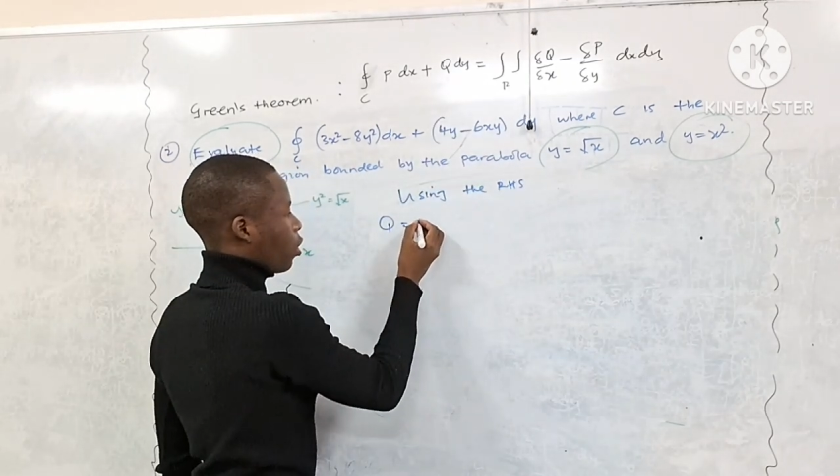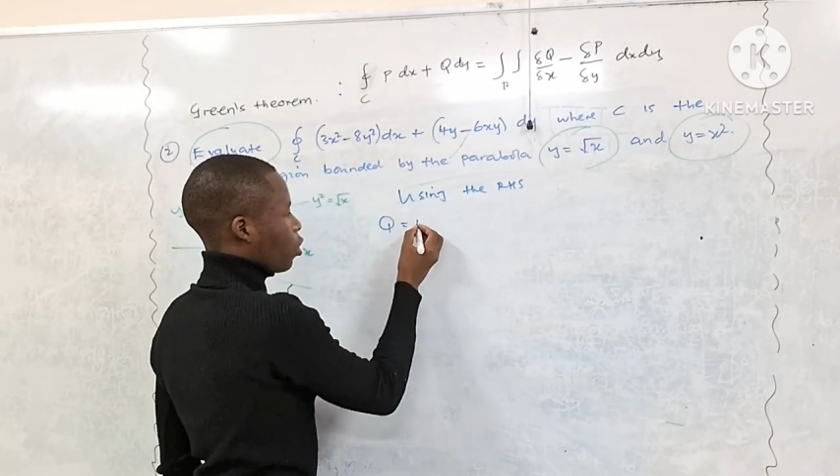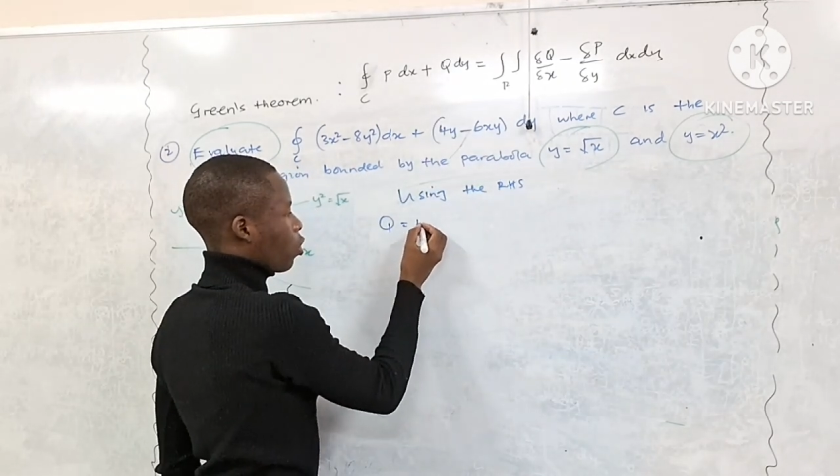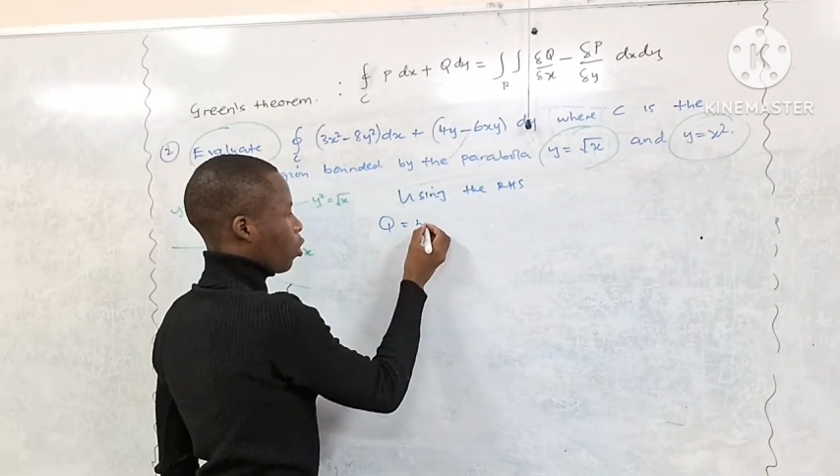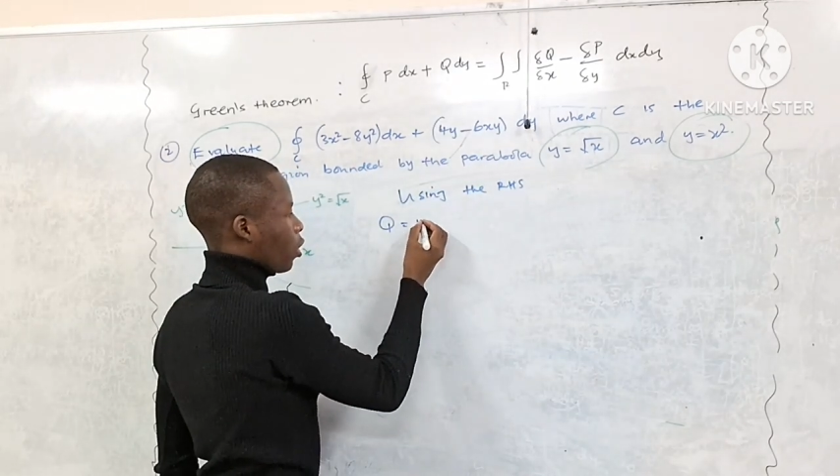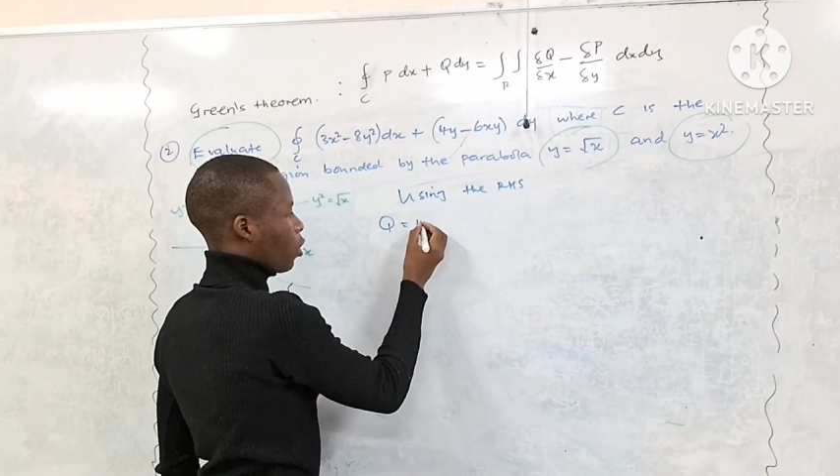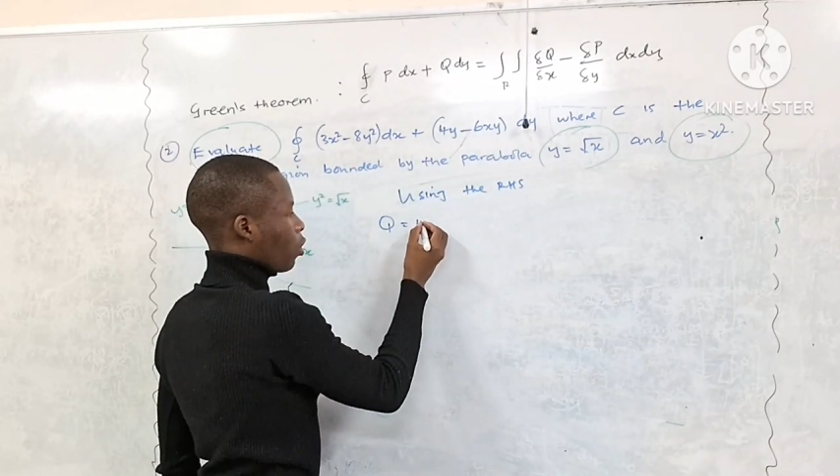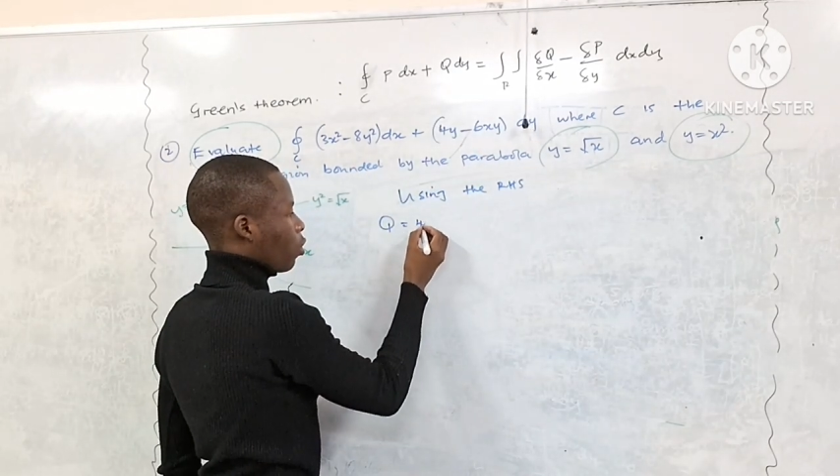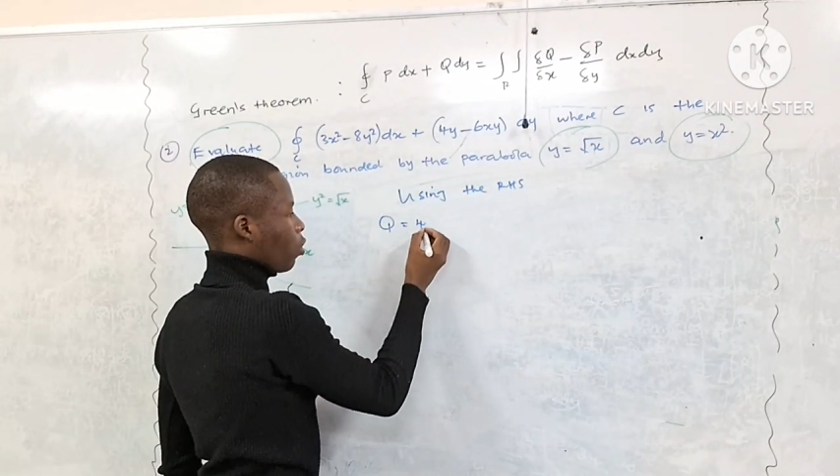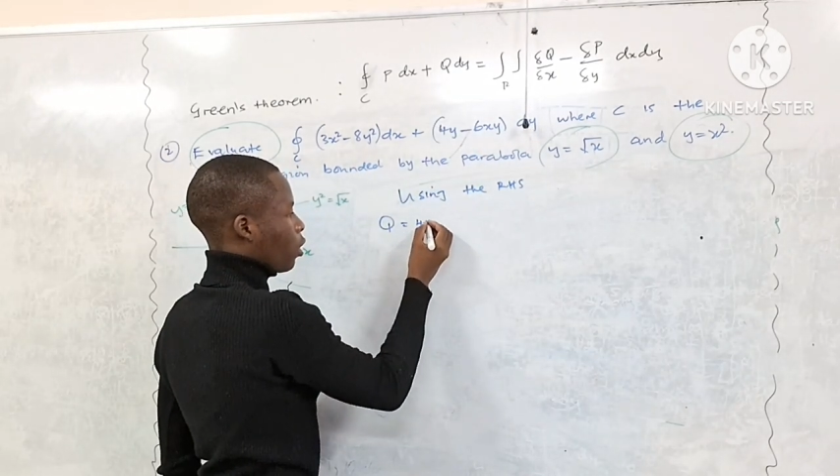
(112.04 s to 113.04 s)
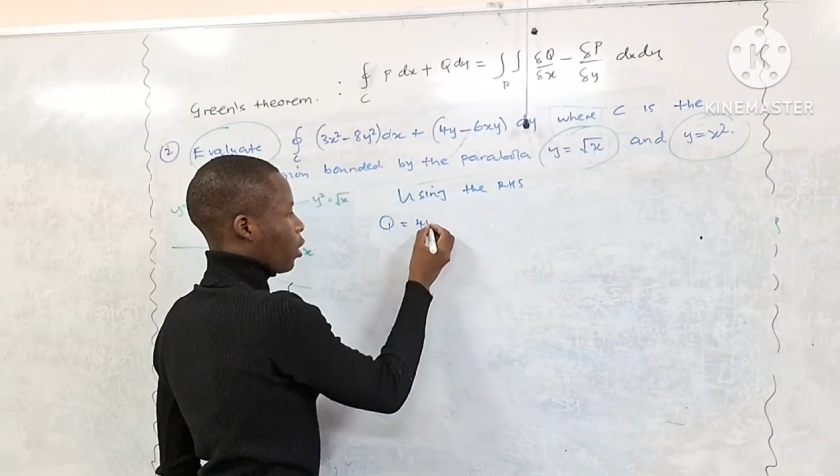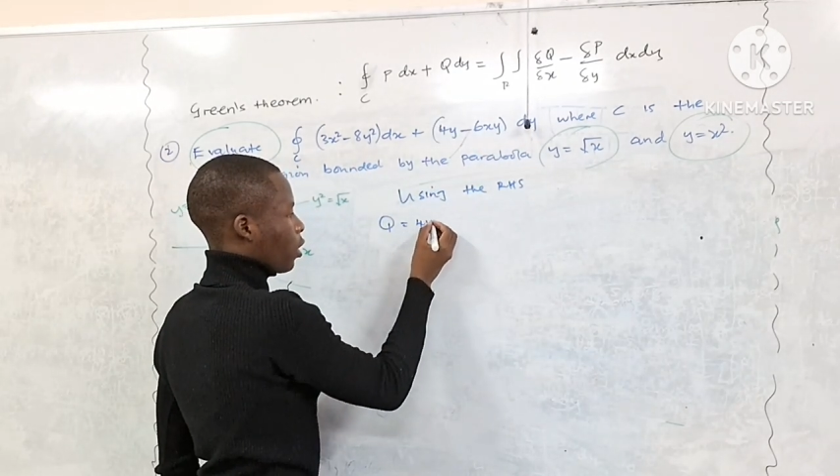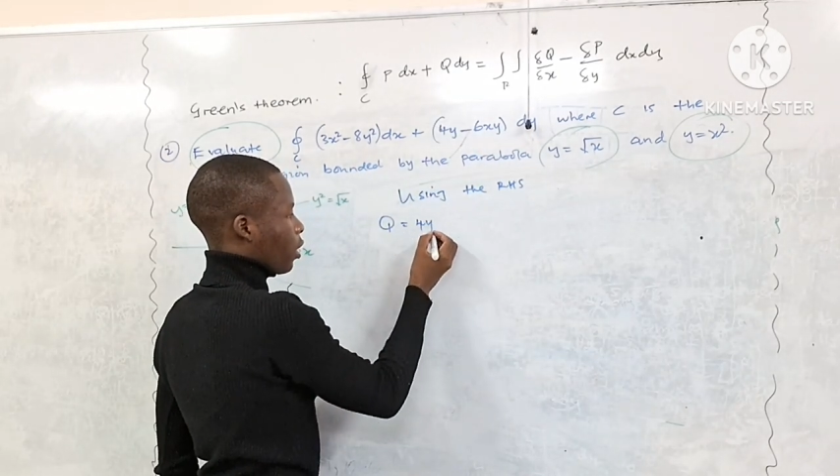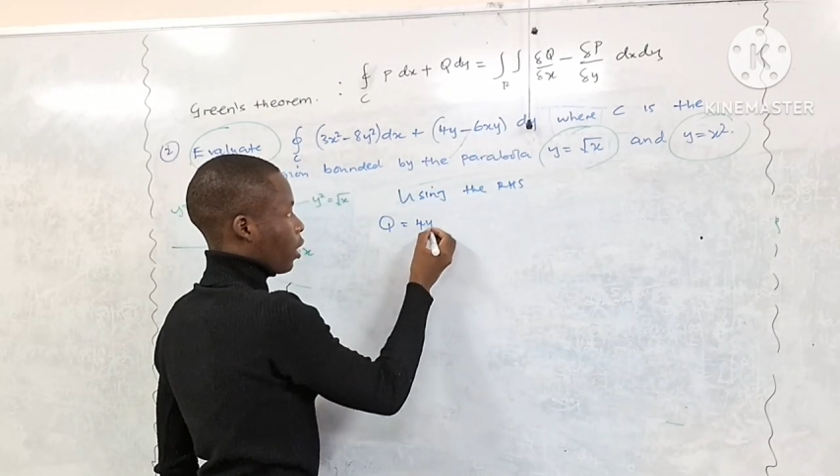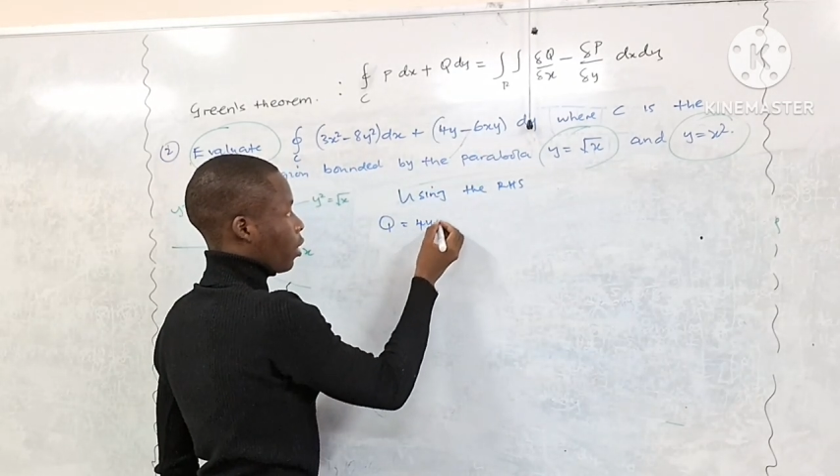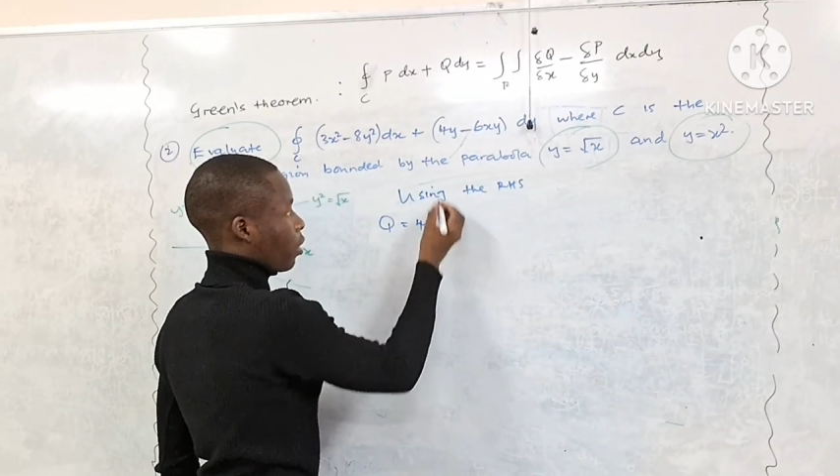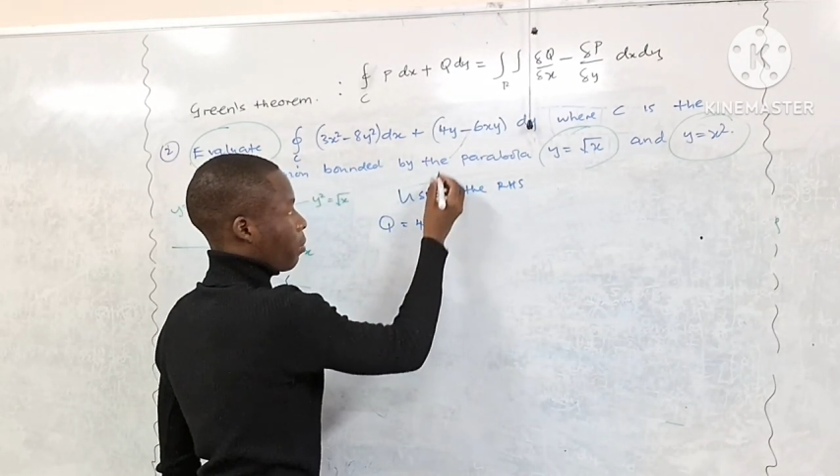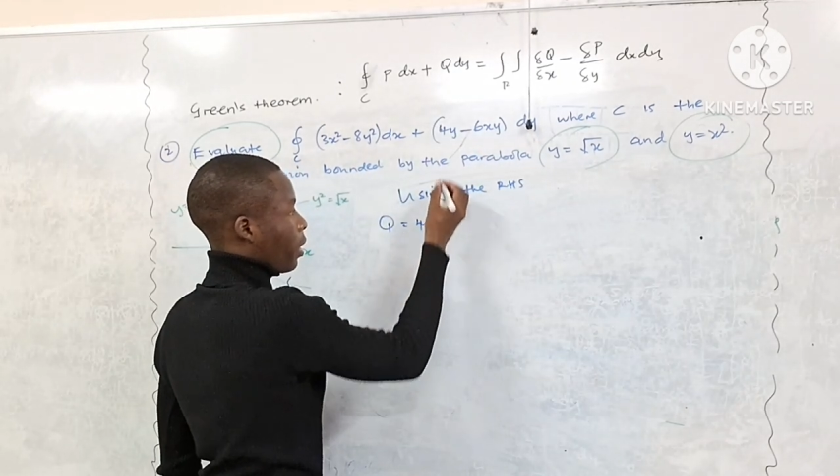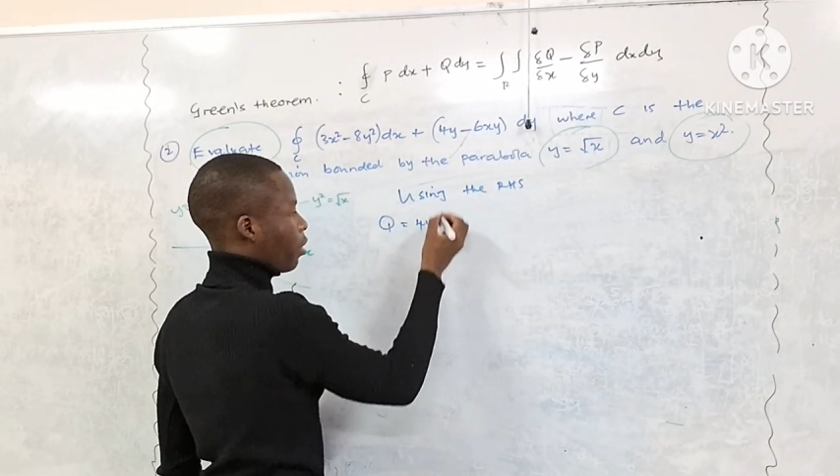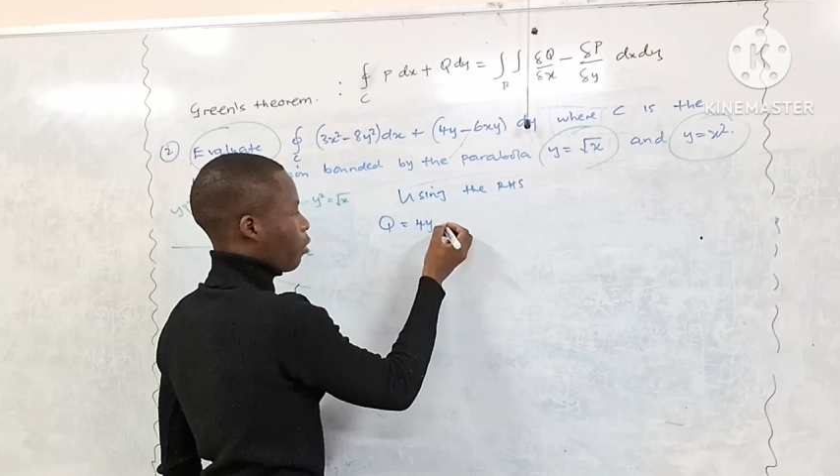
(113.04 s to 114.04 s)
So q is nothing
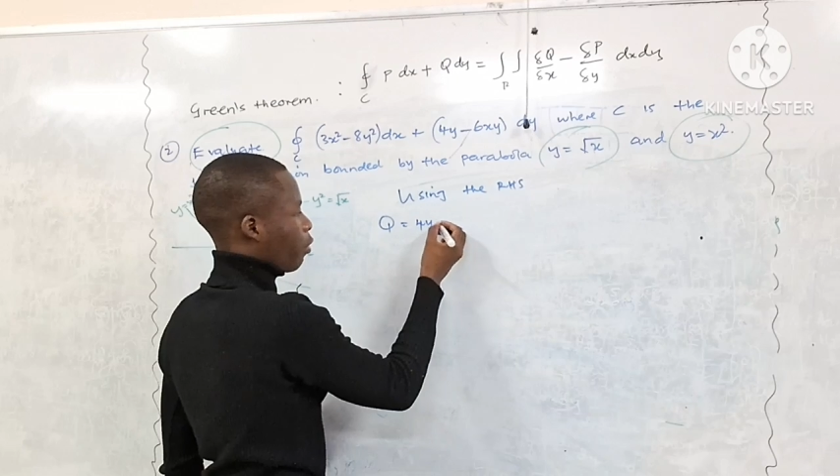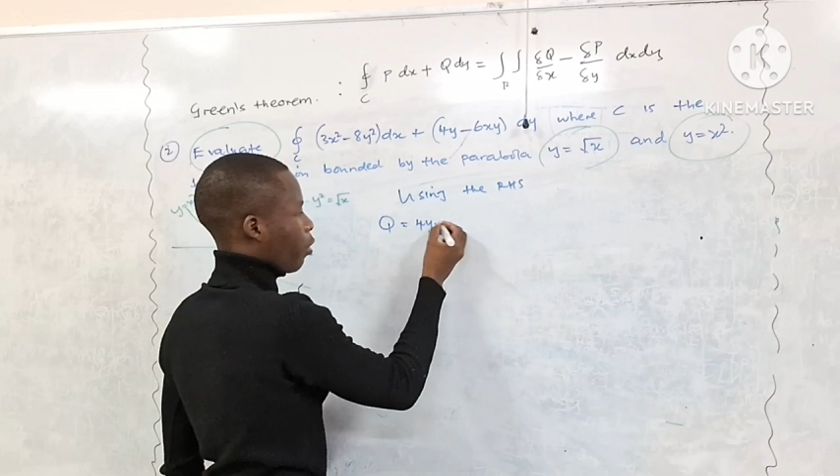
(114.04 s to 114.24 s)
but